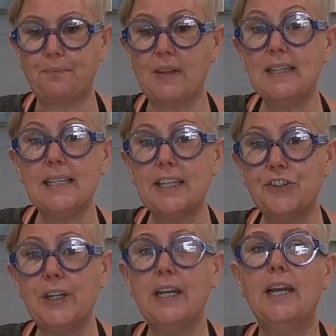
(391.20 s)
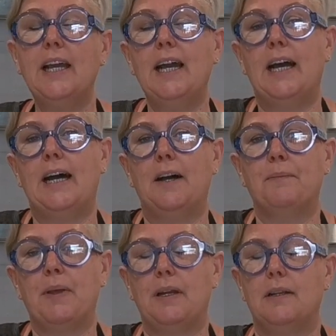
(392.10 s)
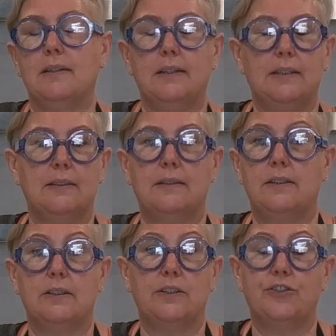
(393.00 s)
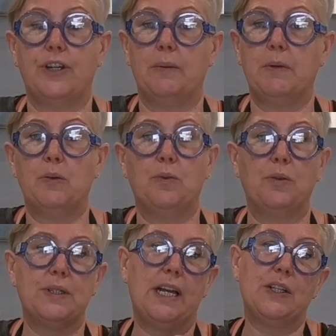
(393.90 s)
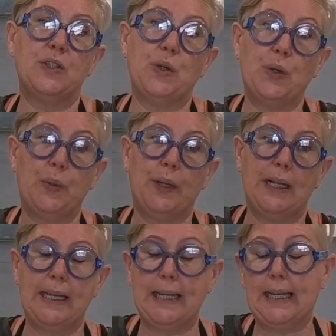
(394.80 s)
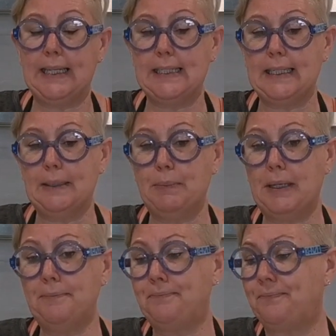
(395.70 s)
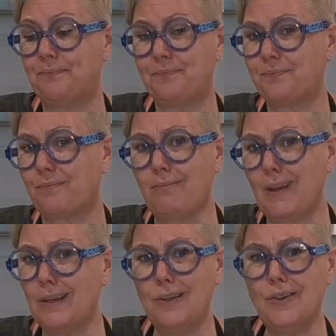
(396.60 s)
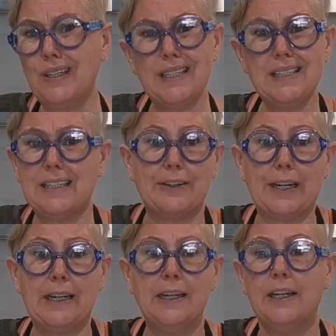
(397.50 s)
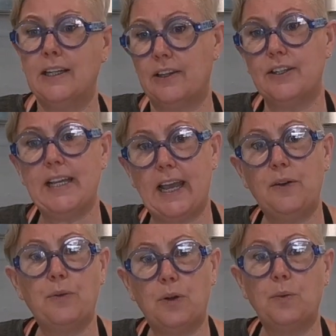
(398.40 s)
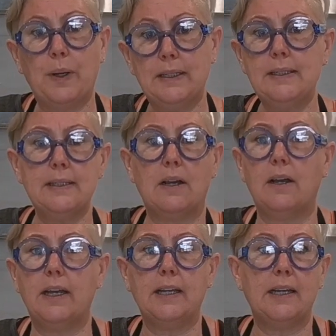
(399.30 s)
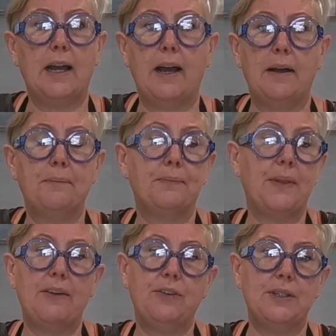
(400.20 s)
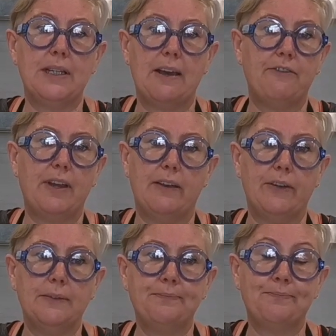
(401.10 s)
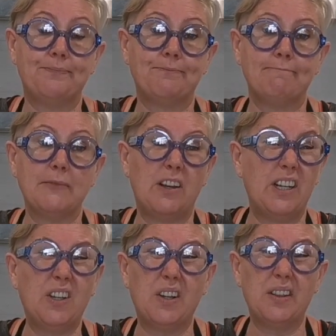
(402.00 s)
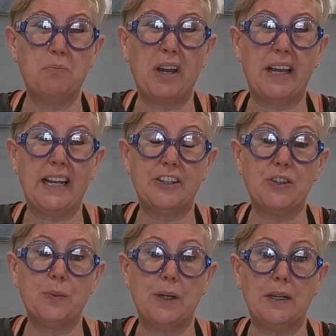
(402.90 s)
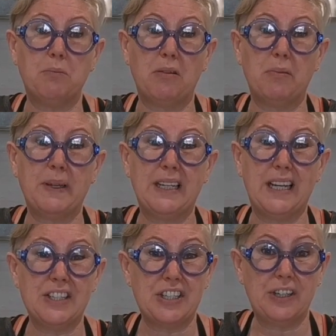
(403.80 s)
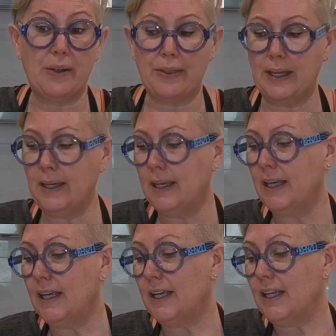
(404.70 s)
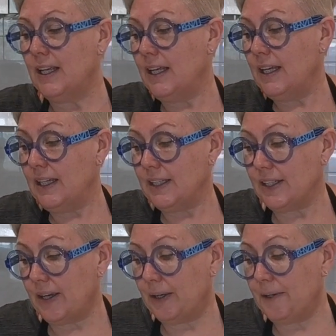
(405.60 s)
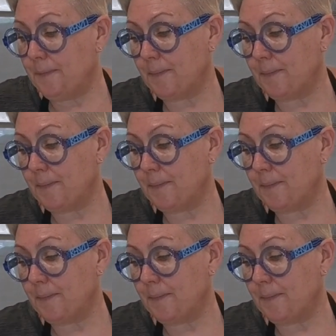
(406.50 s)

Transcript: It's electric, and it is just a dream, and it rolls it out so quickly and easily. But not necessary. Those hand roll ones, I have used that forever. I only got my electric one probably last year, I think. So